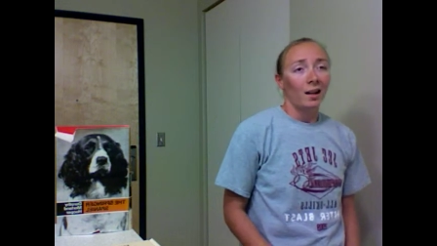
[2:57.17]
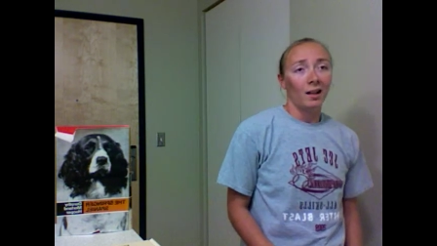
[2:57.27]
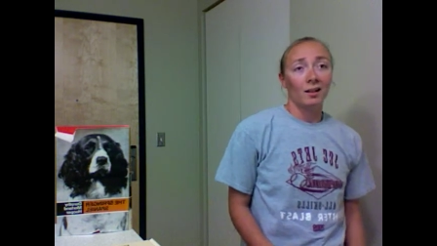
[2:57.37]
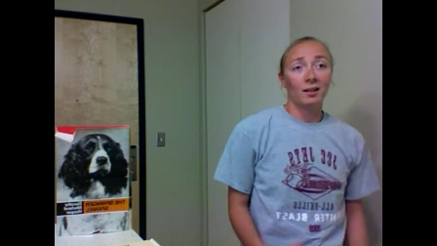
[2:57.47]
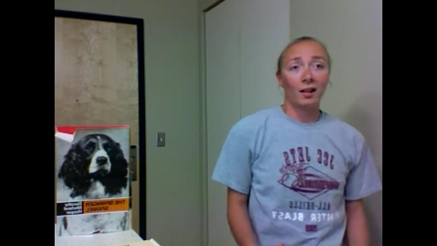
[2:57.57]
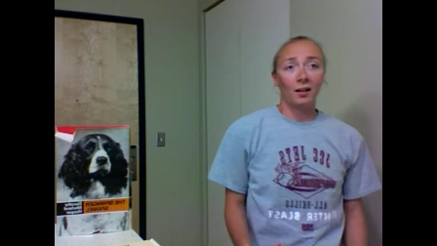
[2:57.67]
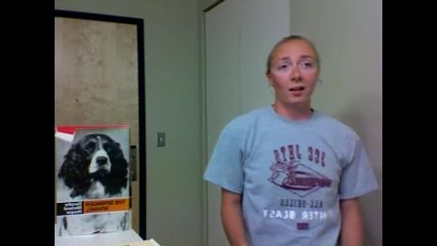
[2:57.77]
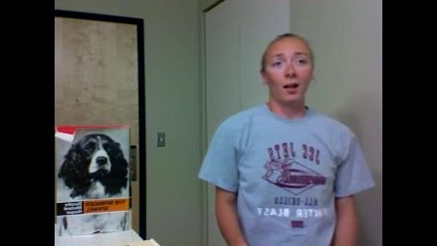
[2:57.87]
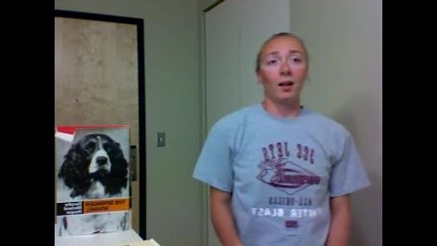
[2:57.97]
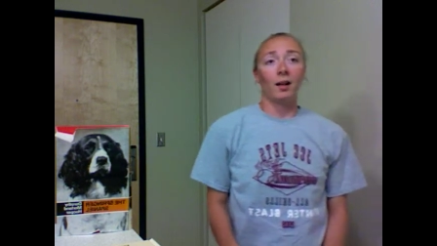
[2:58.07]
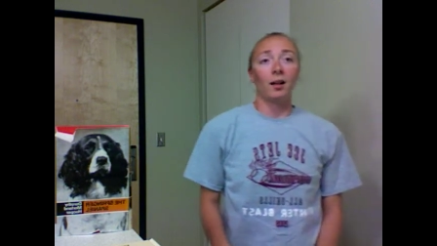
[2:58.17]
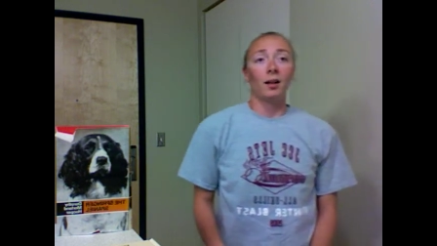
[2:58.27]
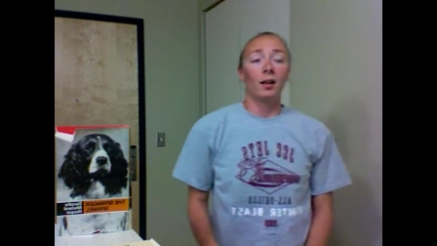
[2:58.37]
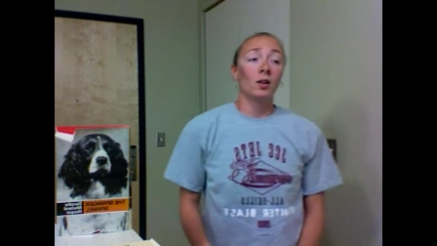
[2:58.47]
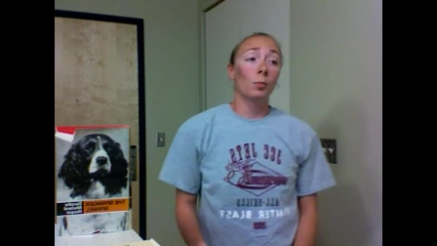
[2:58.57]
It is said that
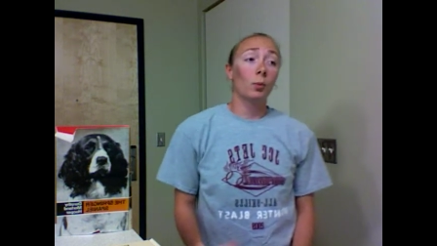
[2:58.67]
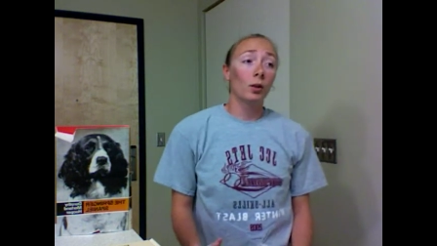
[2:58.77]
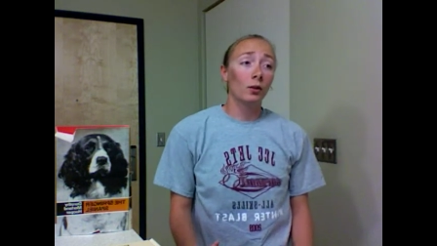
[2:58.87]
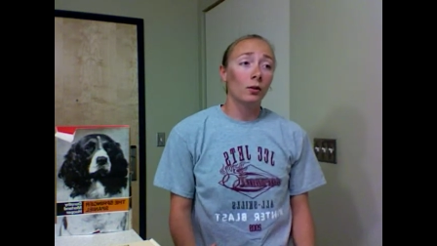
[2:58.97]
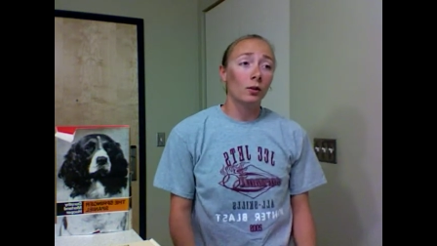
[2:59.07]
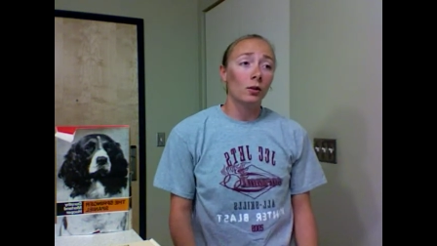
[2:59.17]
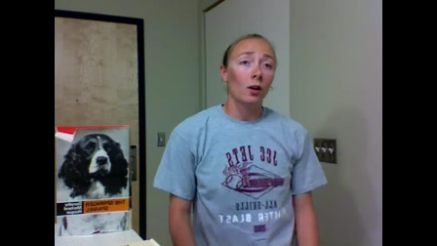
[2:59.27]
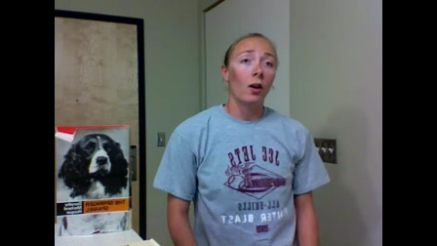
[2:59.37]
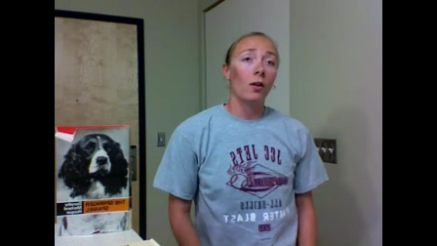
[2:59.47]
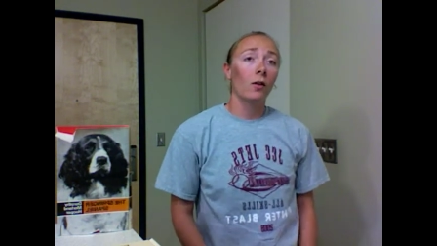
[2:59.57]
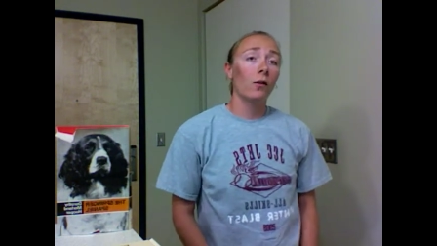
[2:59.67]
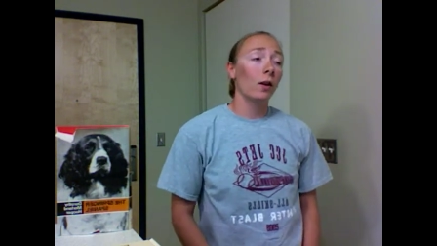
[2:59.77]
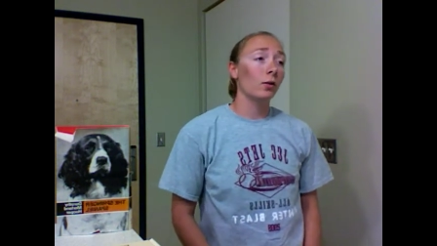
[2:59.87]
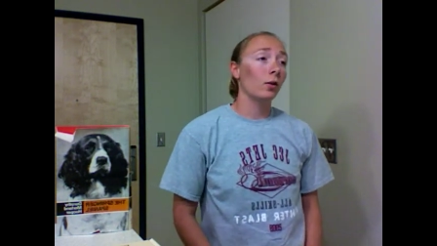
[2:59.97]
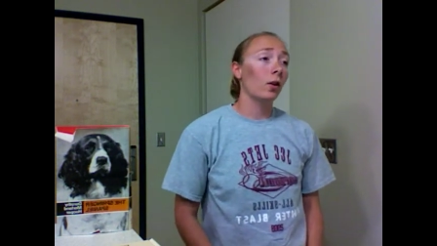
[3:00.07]
Springers are the
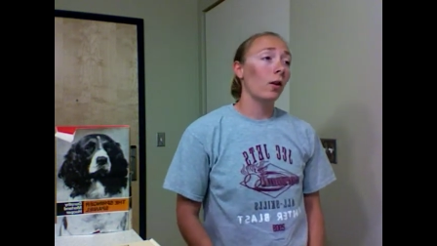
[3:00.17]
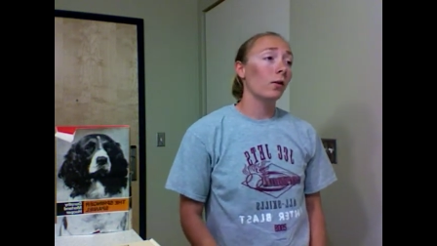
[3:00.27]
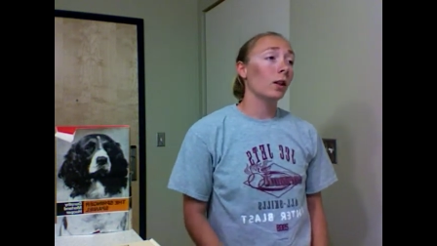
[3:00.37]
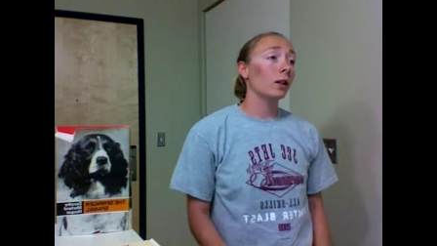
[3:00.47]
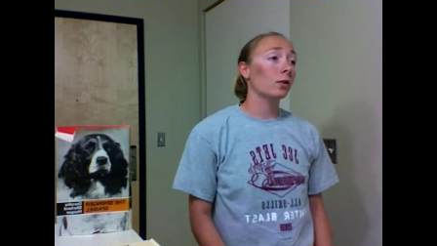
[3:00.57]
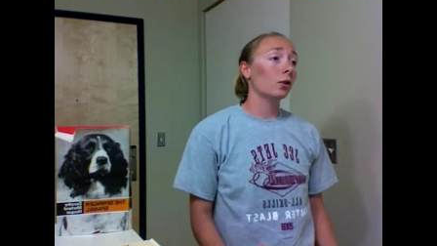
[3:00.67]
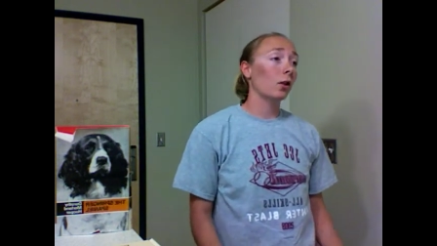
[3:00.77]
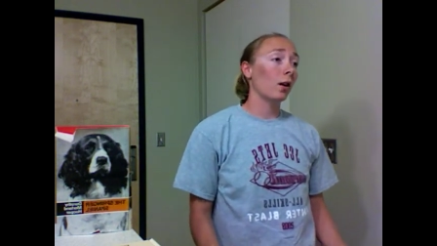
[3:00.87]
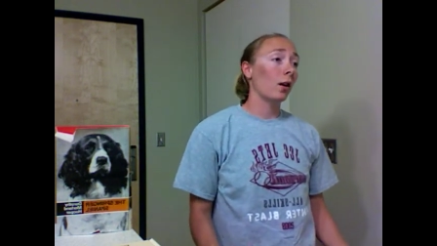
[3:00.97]
founder of English